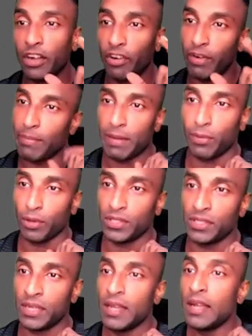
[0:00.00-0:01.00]
government
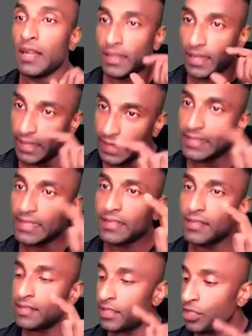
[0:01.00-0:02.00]
bonds the
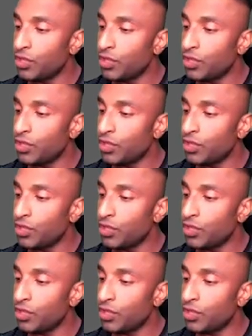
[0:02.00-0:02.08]
reason is